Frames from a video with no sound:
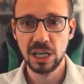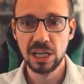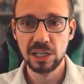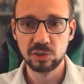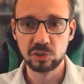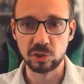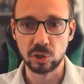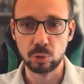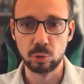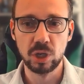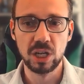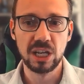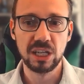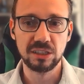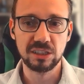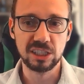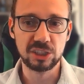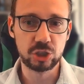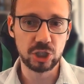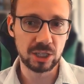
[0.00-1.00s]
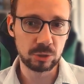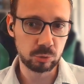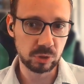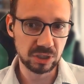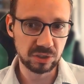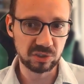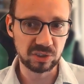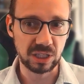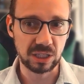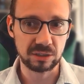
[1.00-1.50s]
So the general
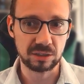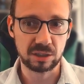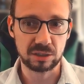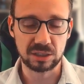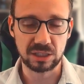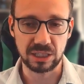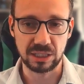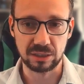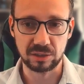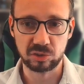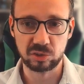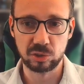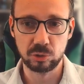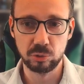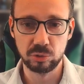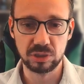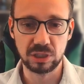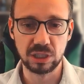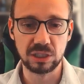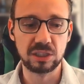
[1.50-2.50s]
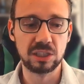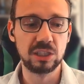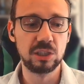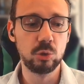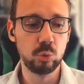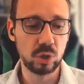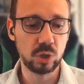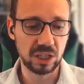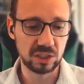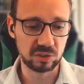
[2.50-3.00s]
standard tells you that
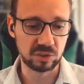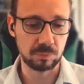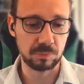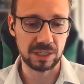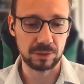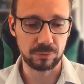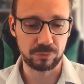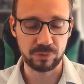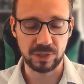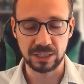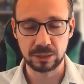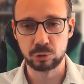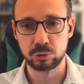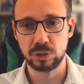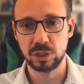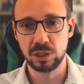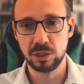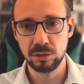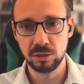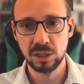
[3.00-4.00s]
you as a manufacturer